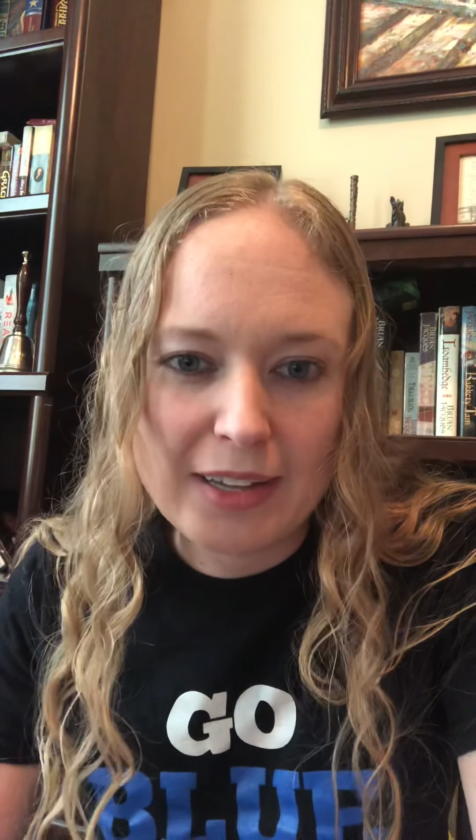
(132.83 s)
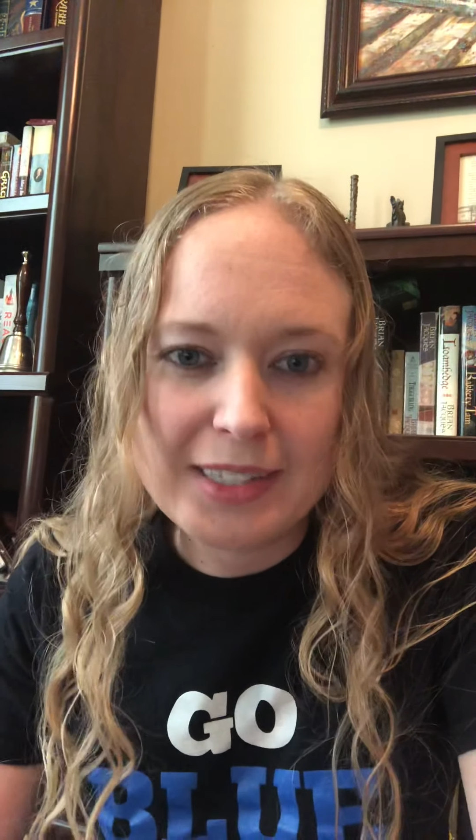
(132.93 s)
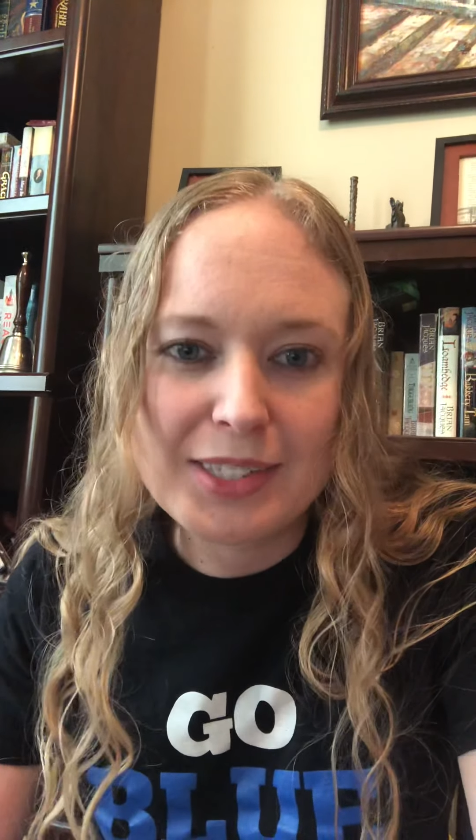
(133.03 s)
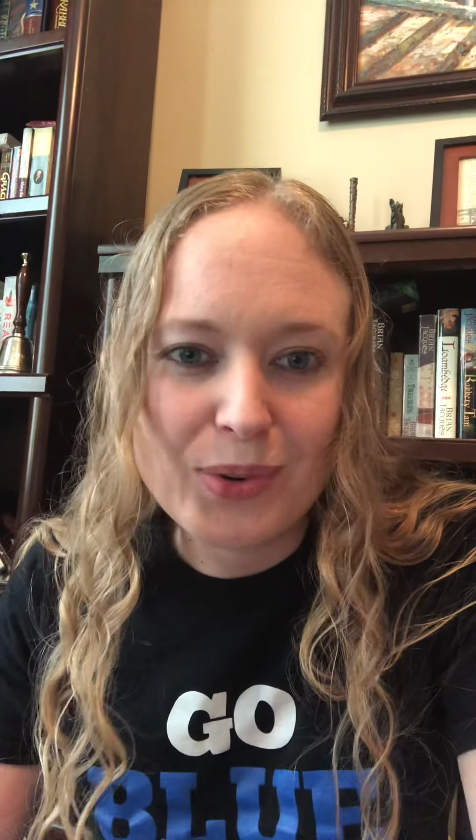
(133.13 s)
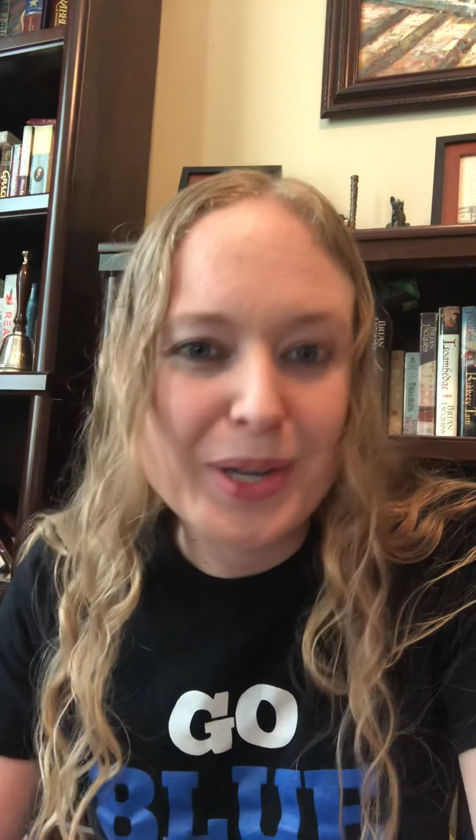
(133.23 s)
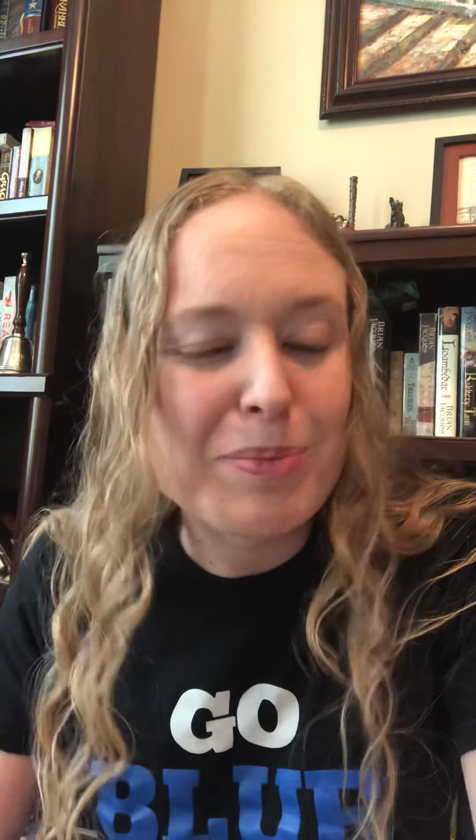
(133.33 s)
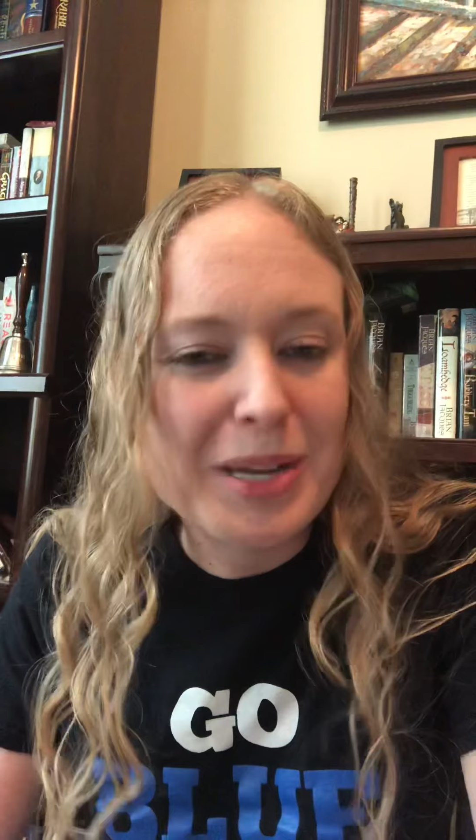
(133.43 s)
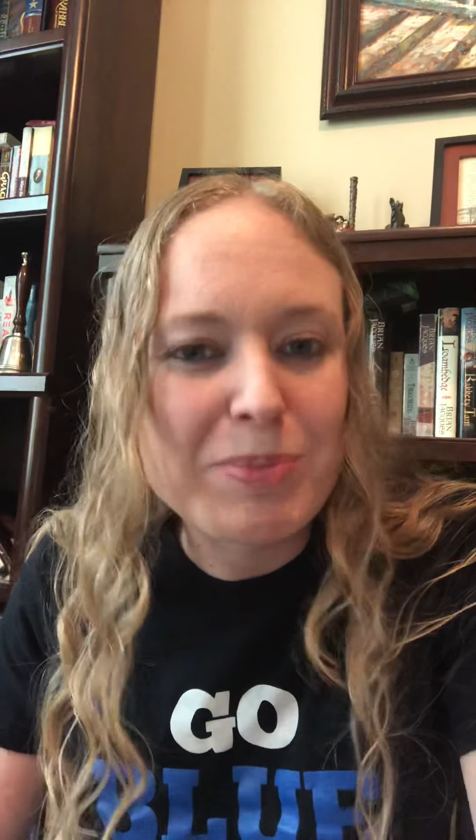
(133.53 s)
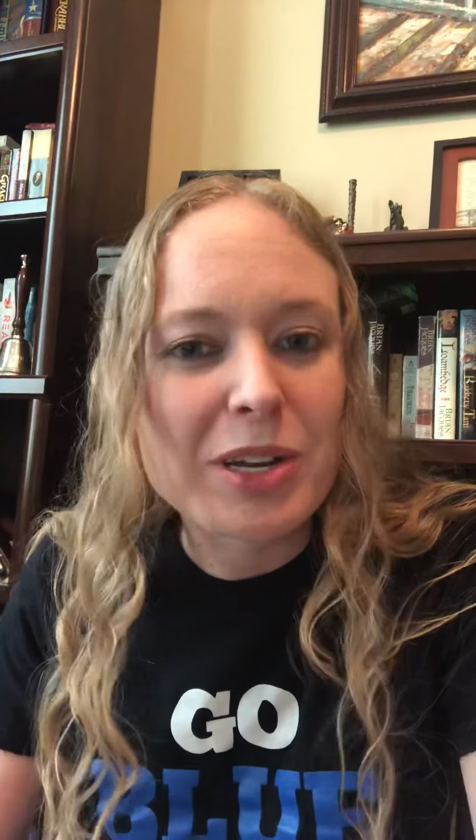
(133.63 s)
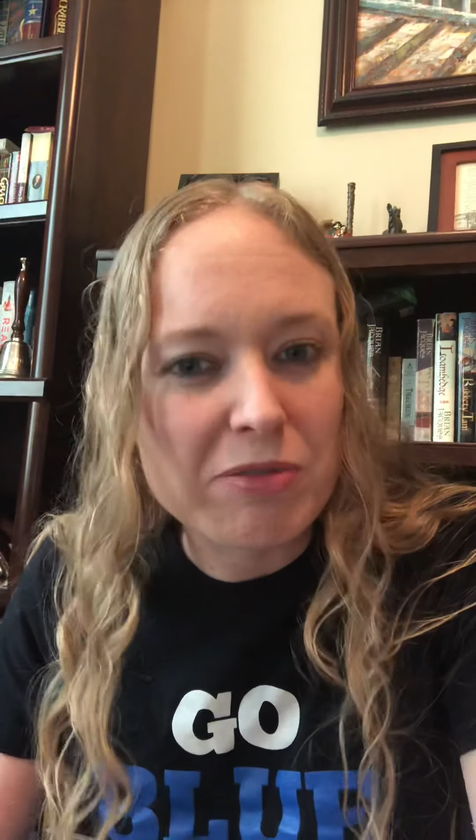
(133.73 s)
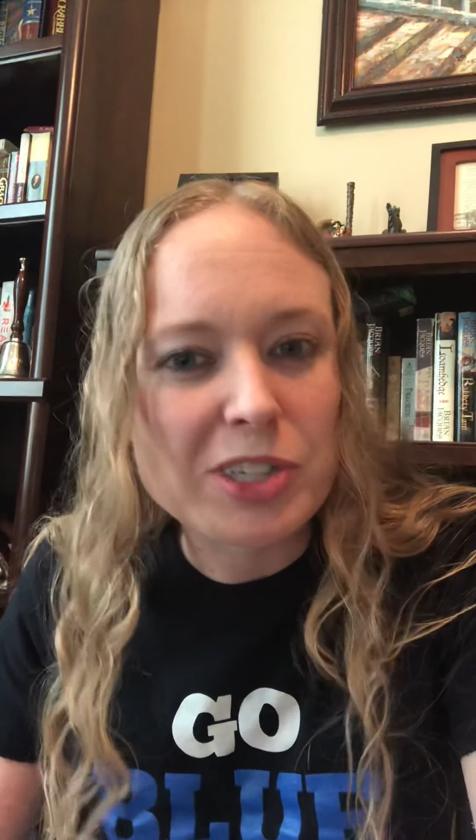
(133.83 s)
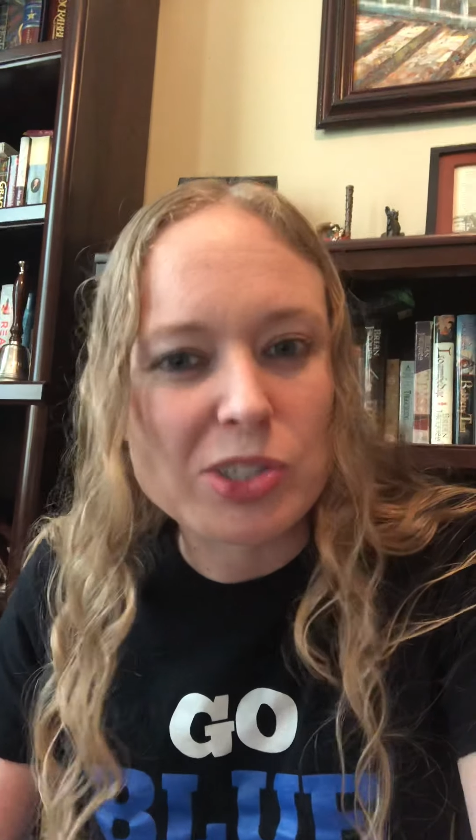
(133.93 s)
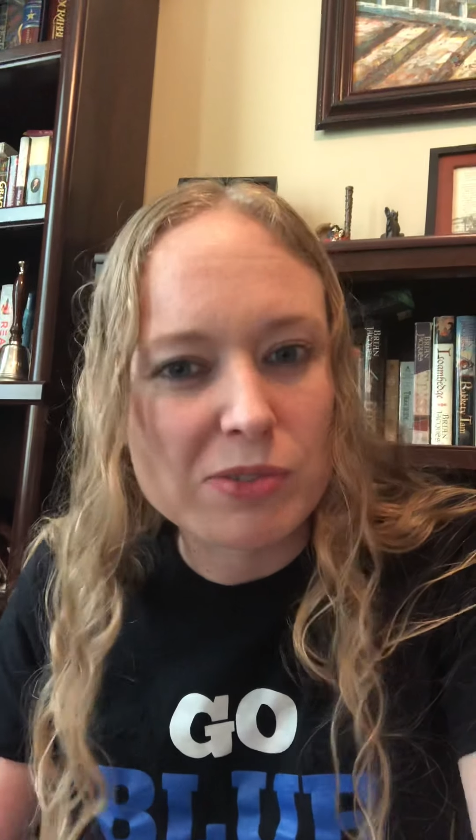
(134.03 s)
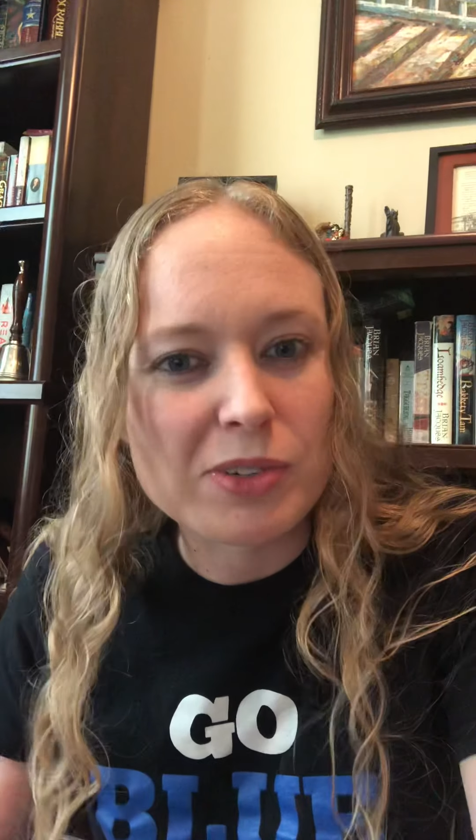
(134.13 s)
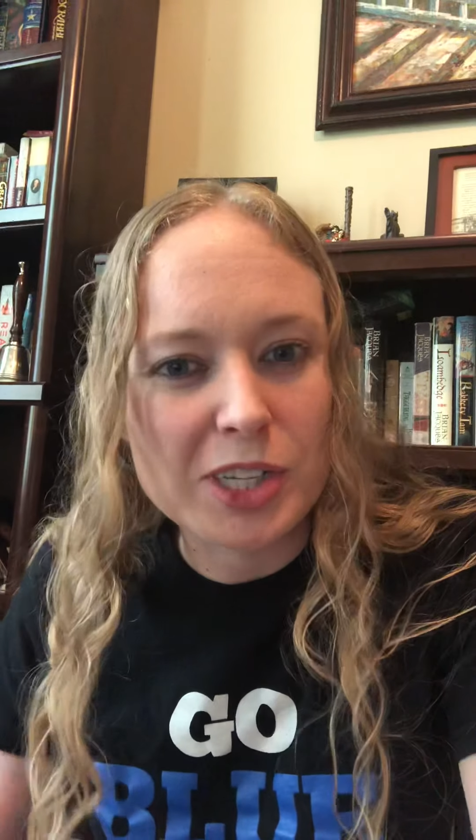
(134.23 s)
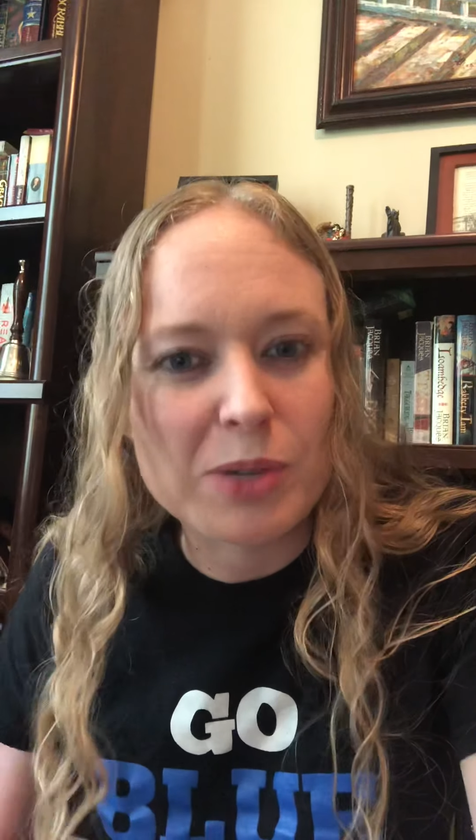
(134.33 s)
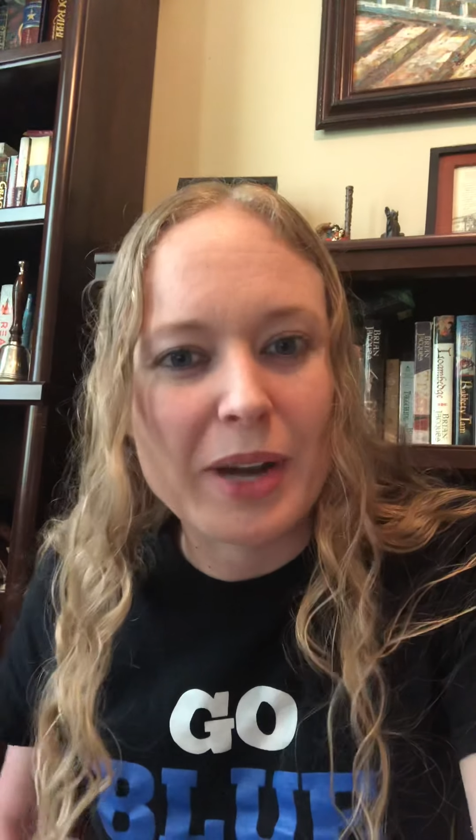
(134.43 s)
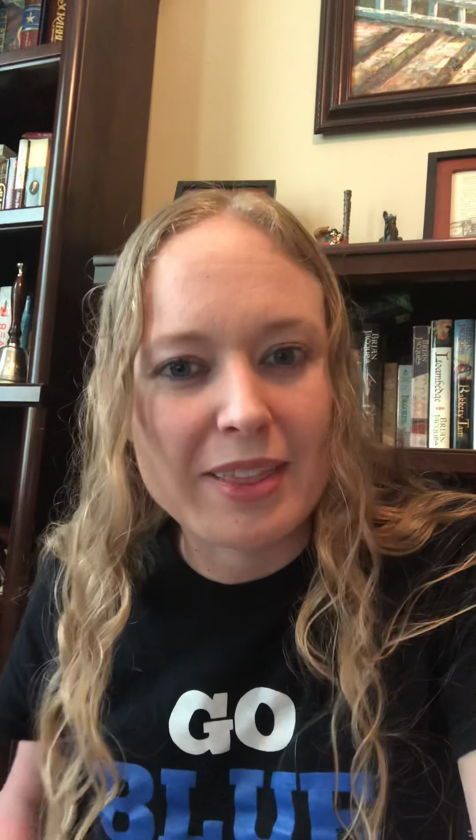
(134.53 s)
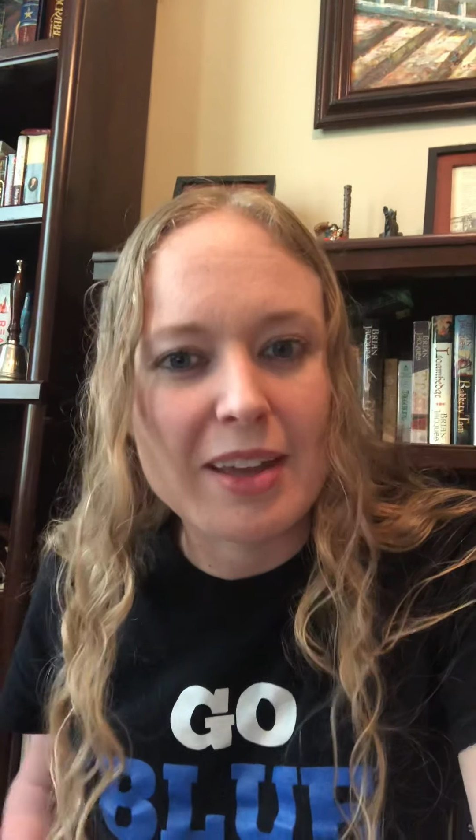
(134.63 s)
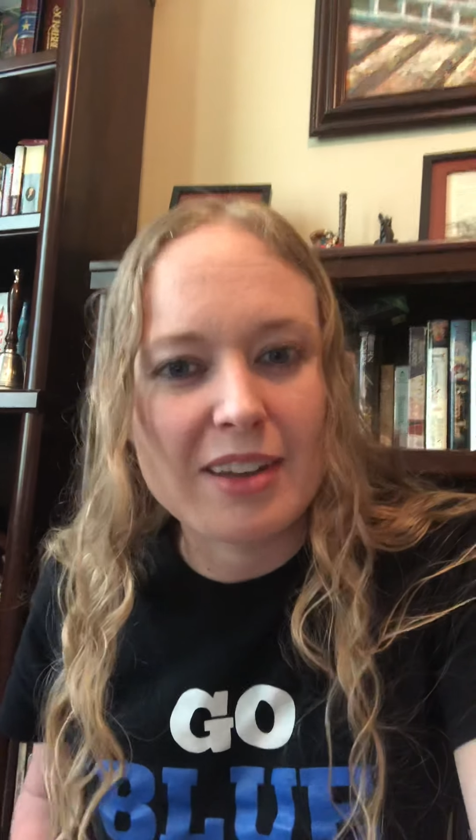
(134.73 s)
It's going to be beneficial for you, I
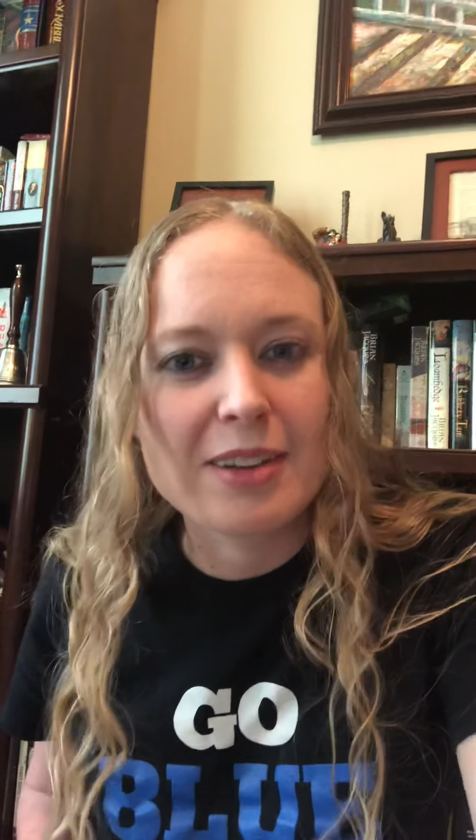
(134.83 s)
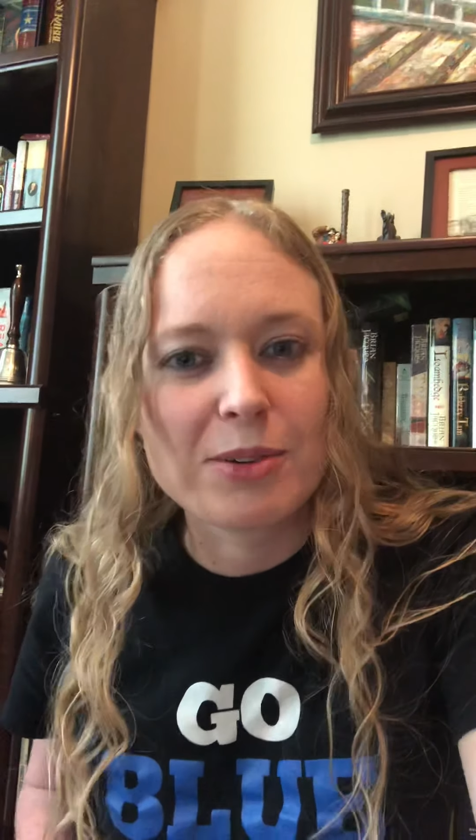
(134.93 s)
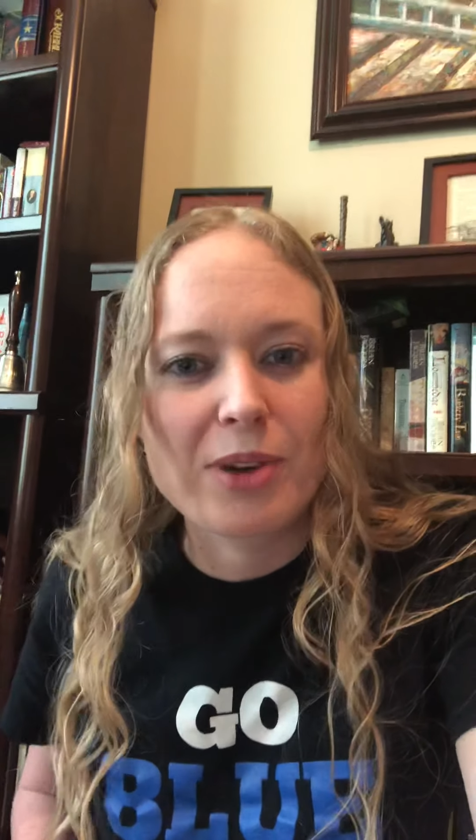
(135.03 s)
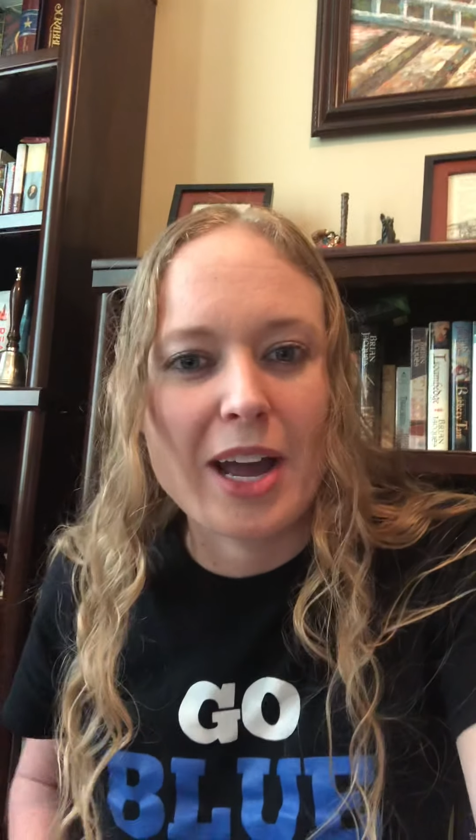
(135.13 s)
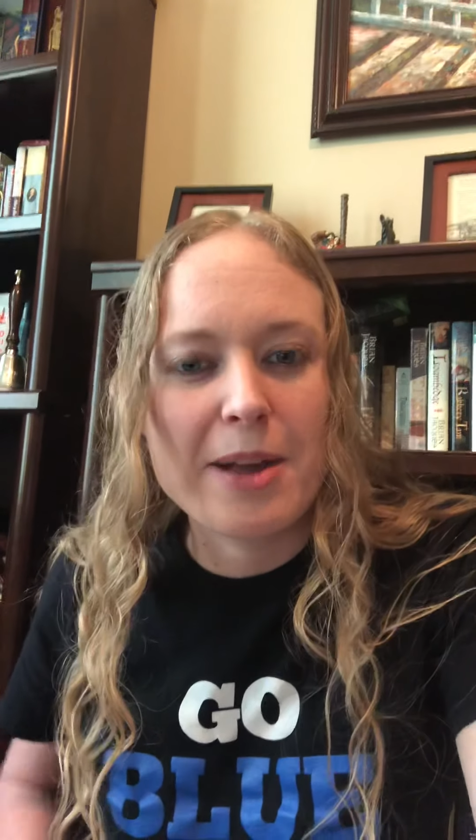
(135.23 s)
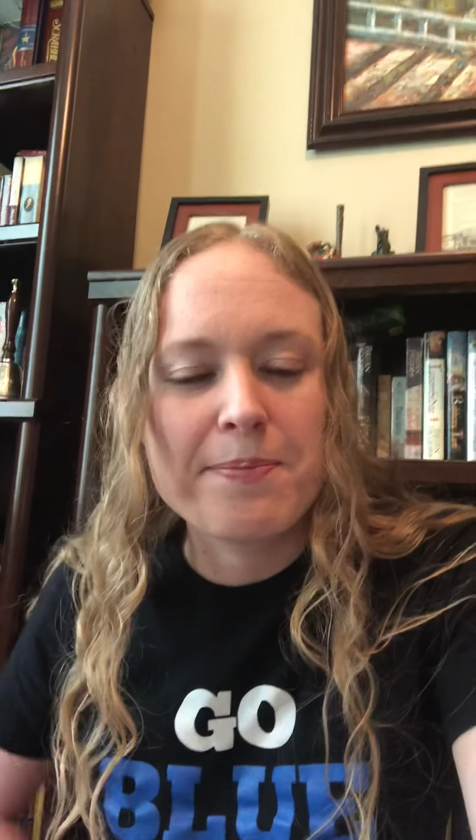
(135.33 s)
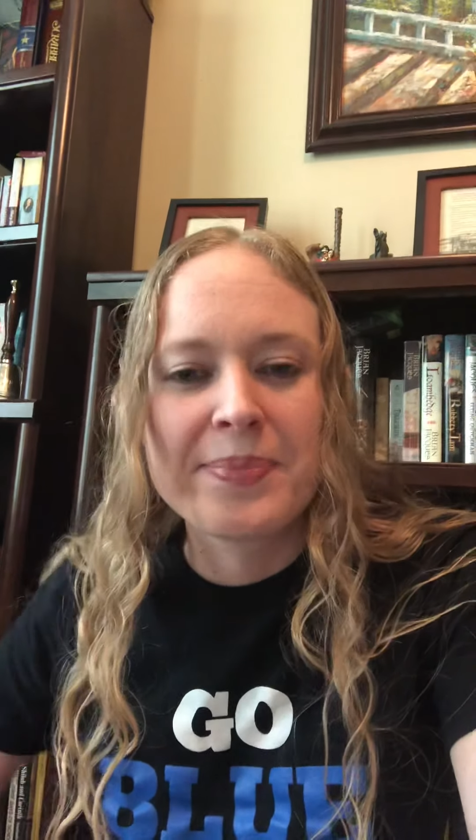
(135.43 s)
think, okay?